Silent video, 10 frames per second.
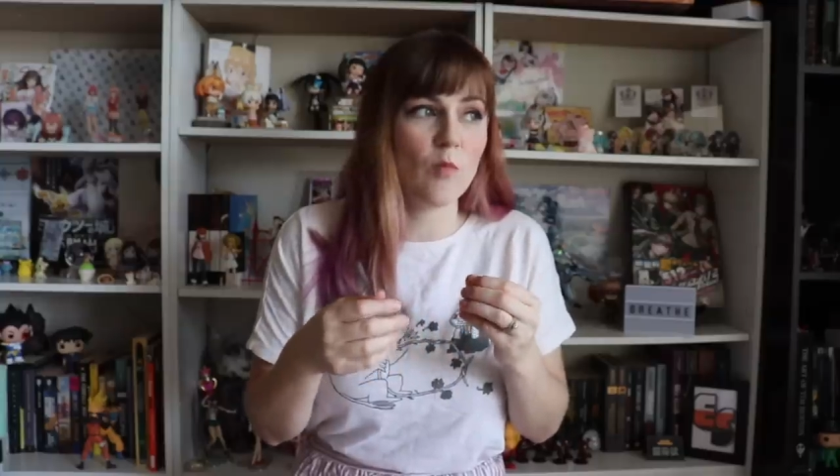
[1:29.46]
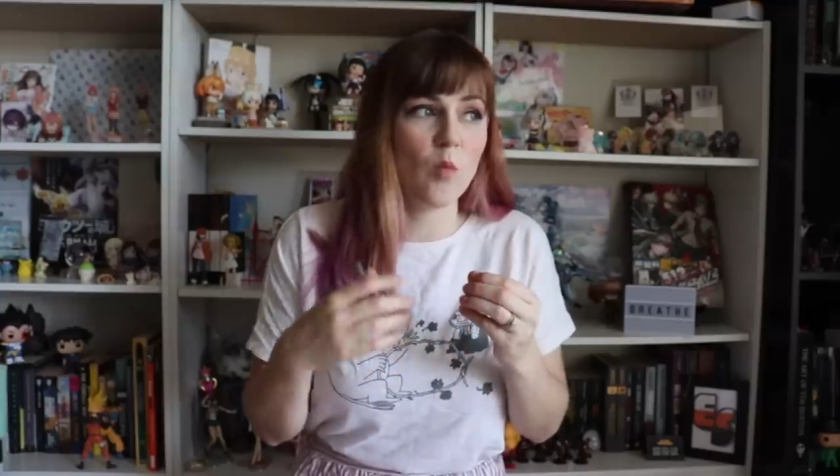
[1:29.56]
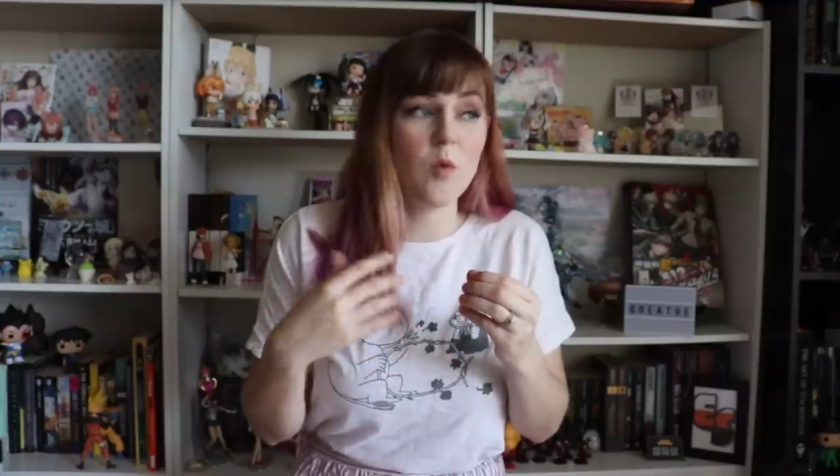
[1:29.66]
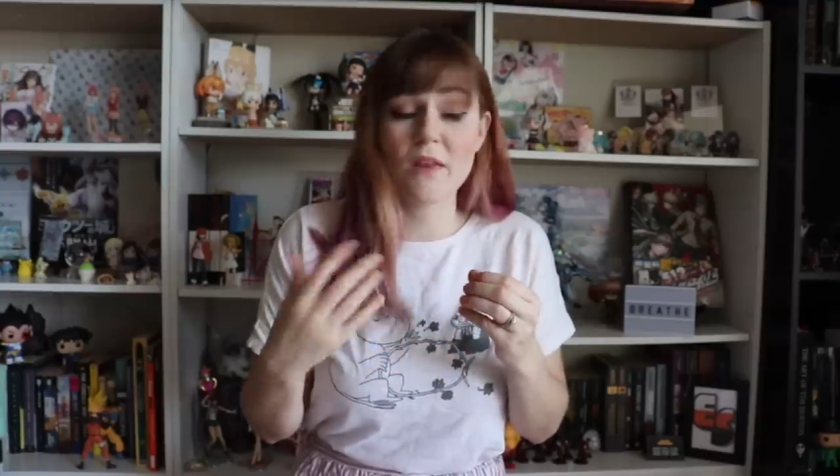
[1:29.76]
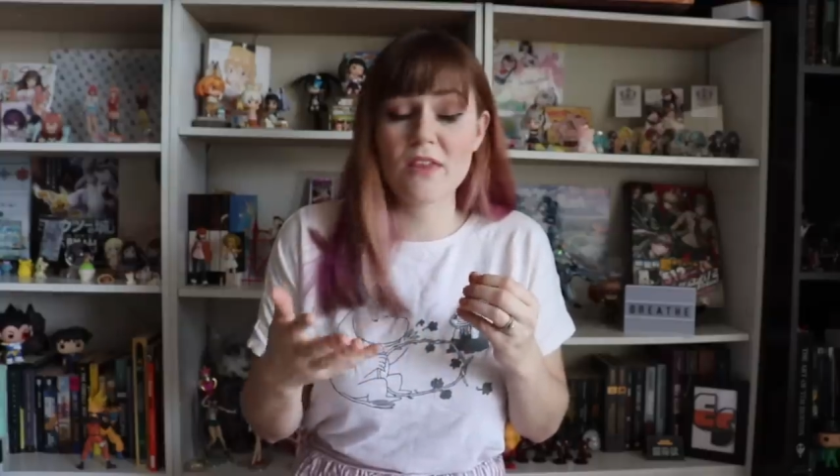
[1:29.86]

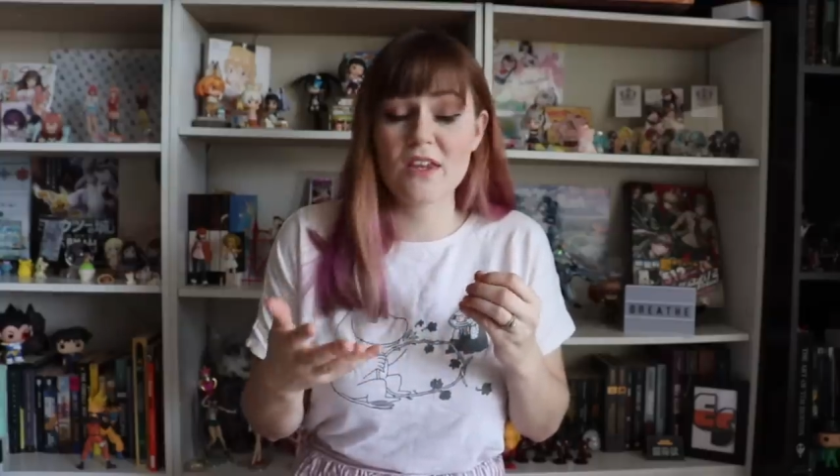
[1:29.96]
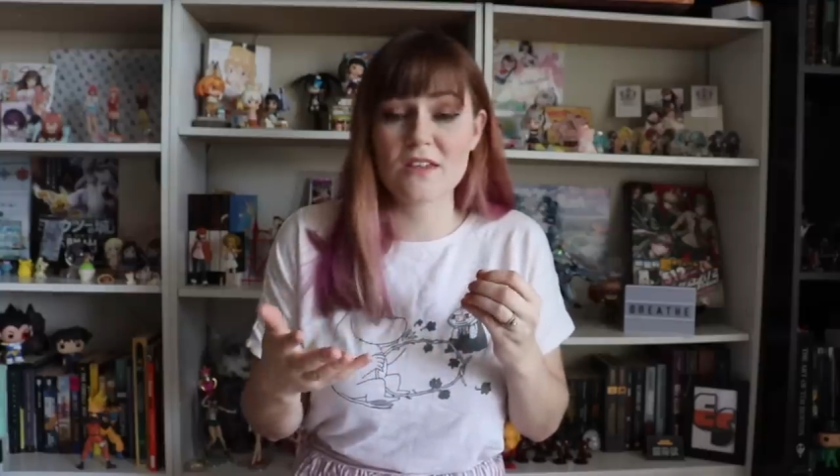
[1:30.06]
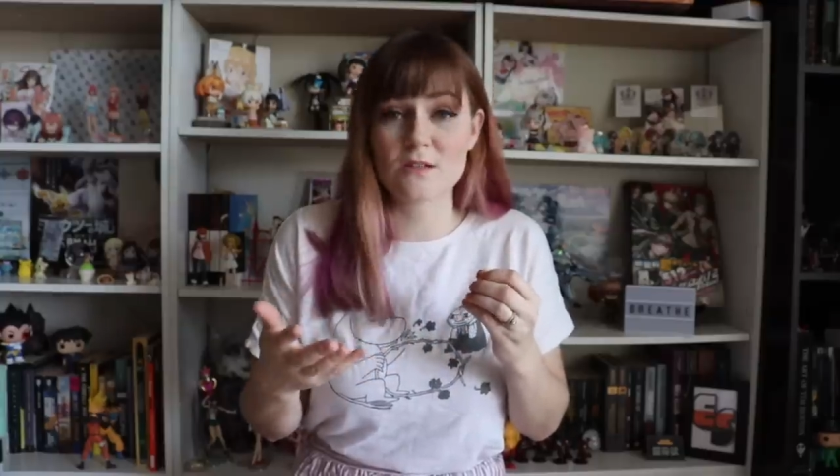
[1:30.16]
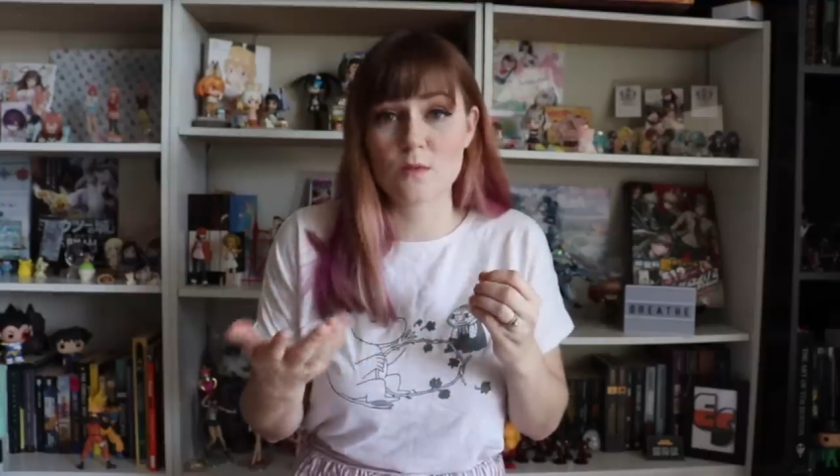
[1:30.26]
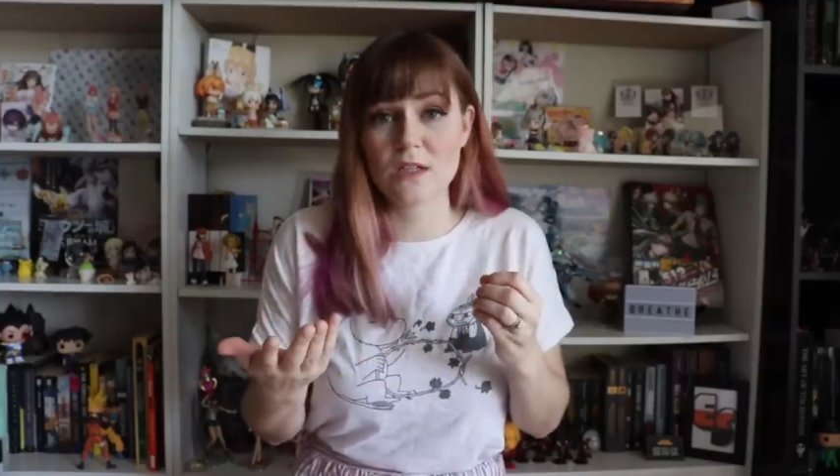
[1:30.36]
one thing
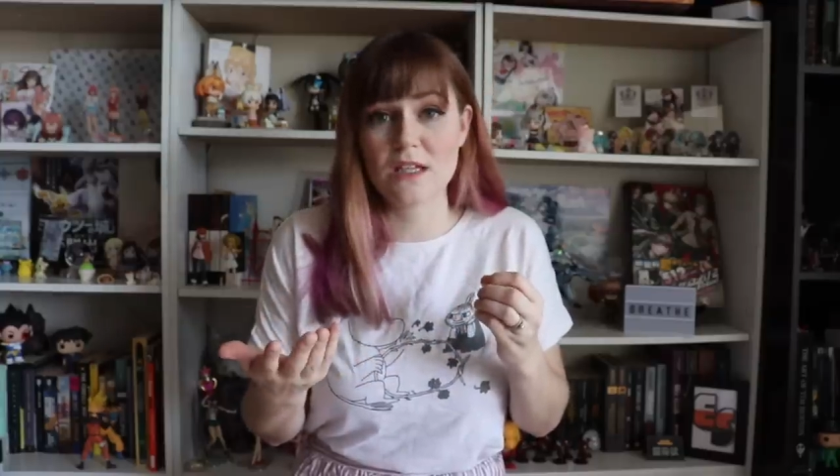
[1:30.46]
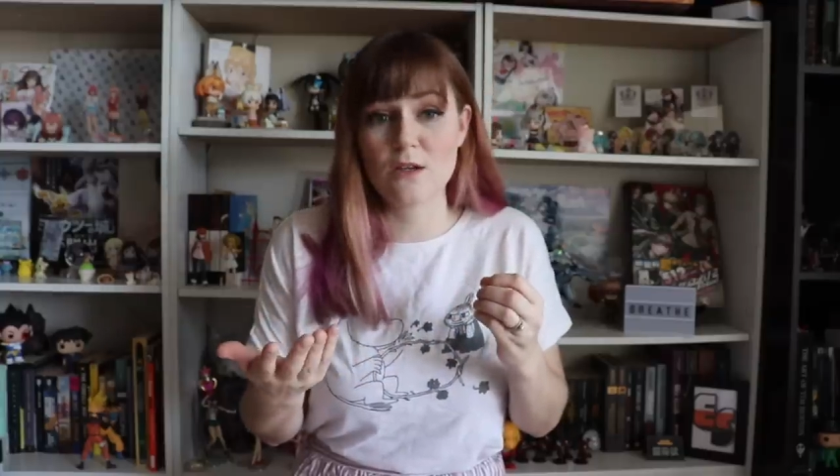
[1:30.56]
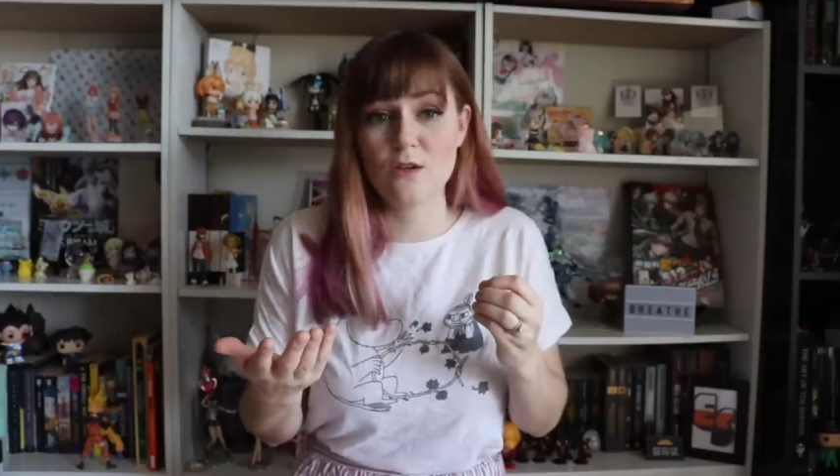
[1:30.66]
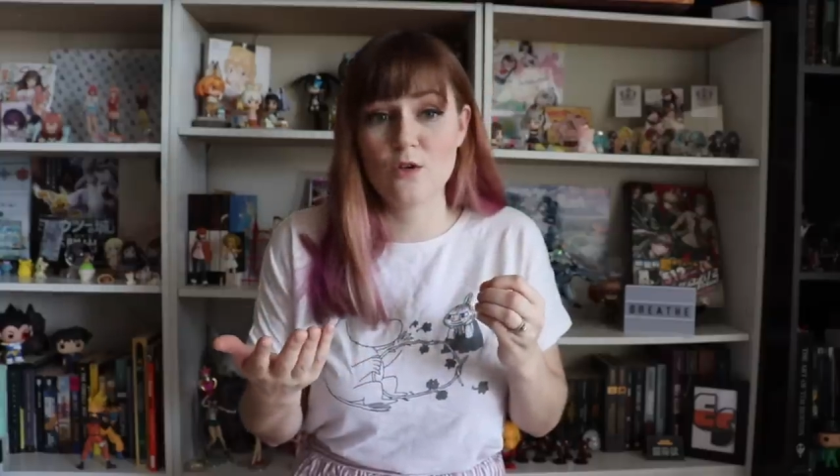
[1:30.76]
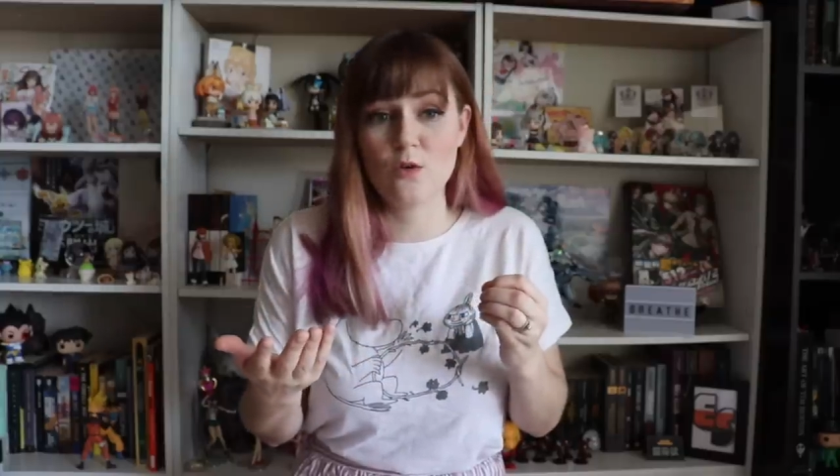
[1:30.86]
that's
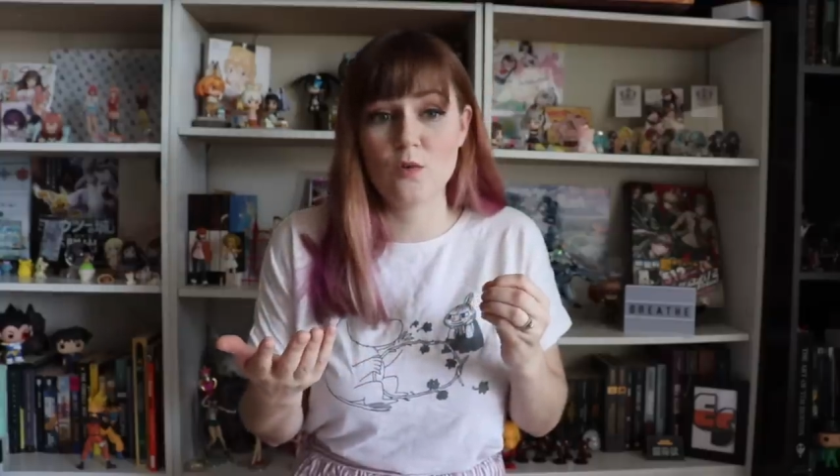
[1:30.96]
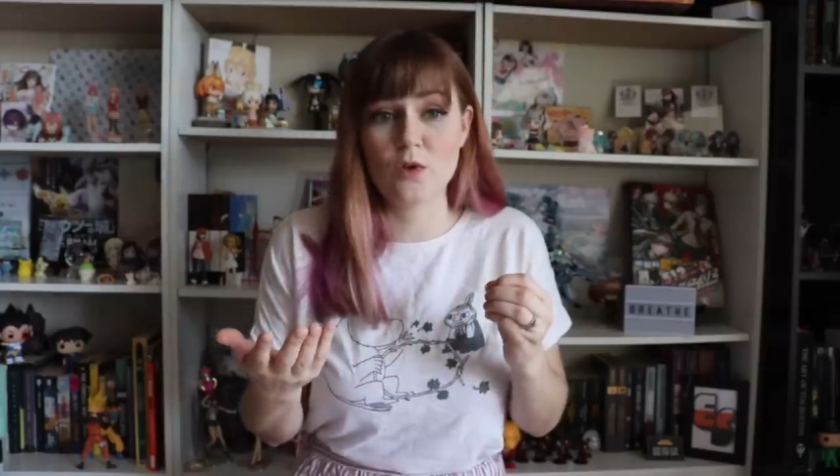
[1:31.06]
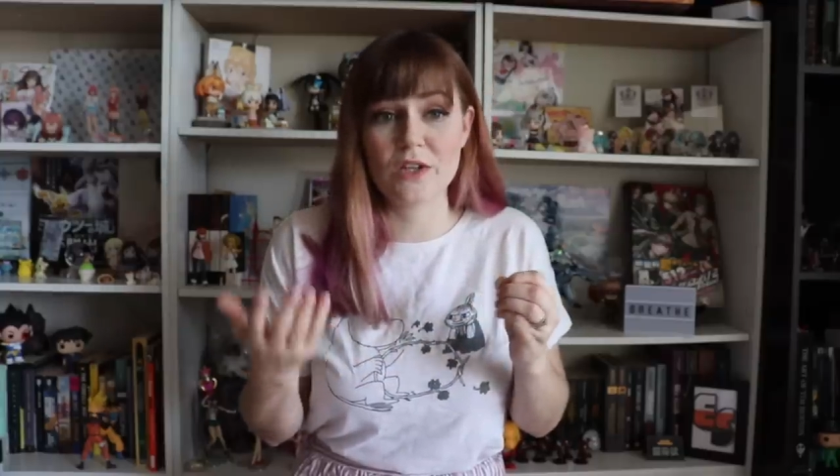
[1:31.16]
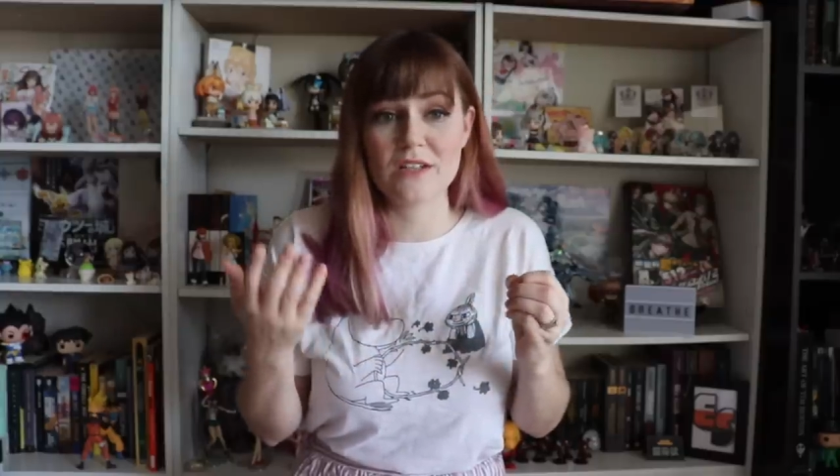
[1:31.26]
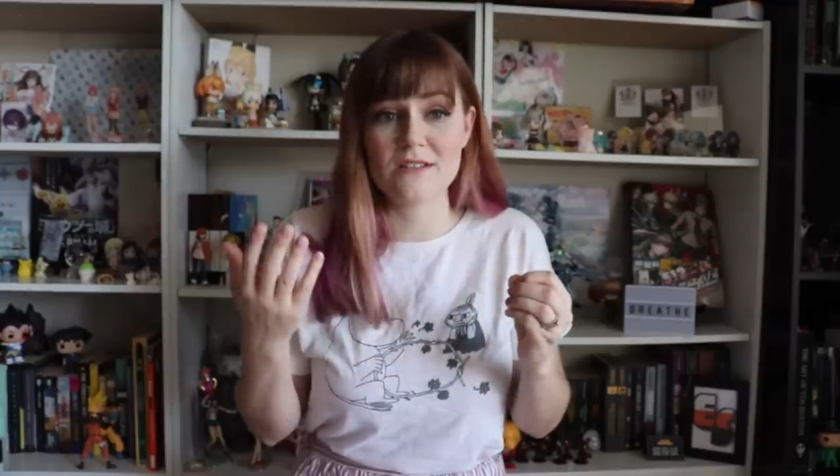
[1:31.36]
really
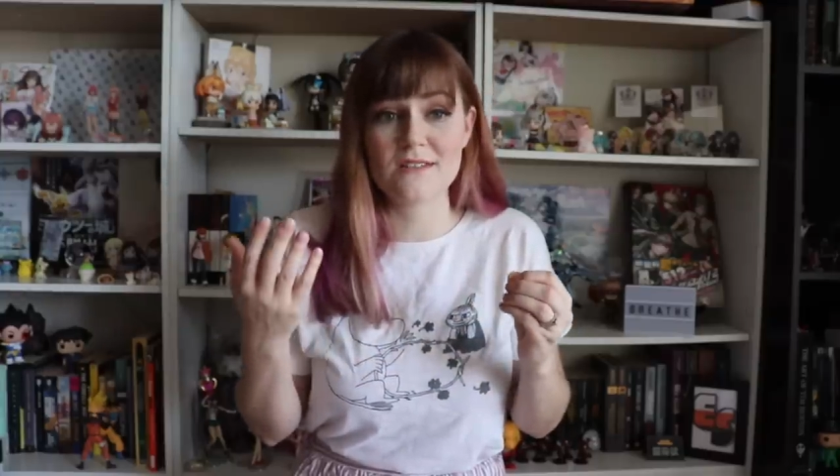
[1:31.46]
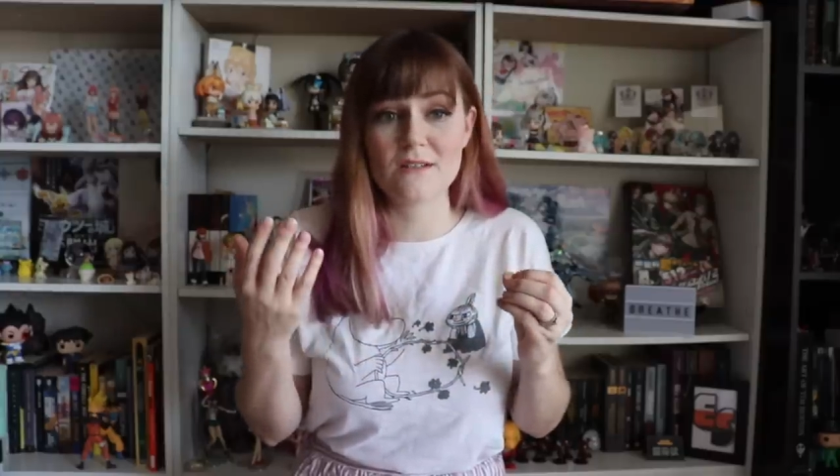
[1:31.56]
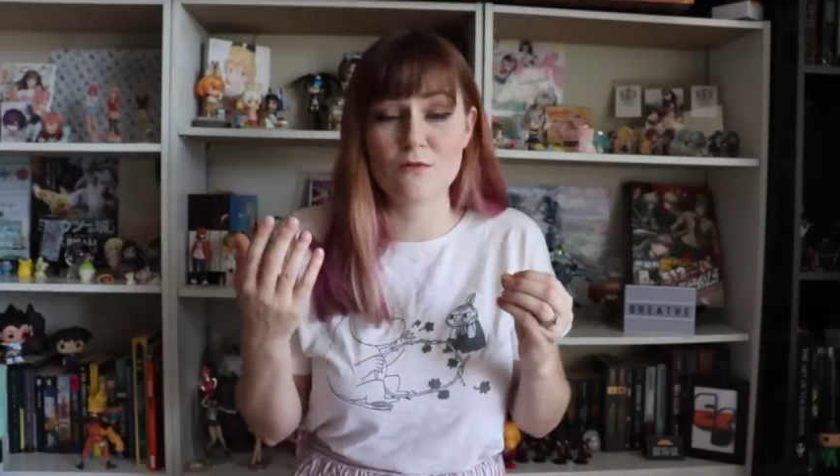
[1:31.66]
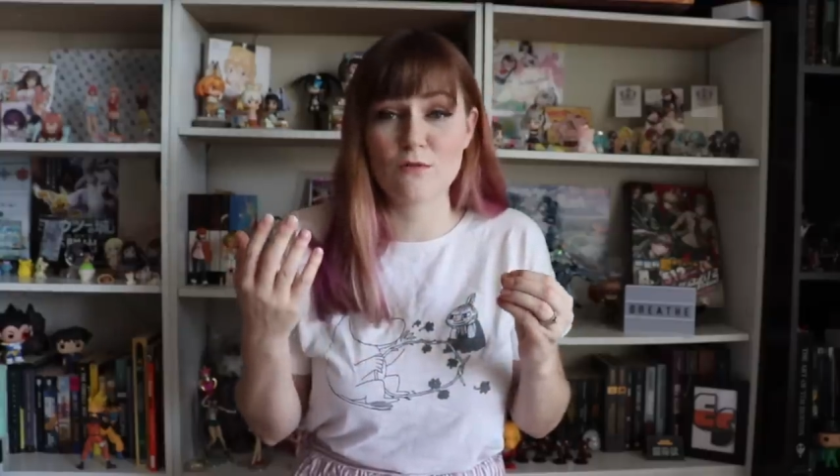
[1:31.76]
cool is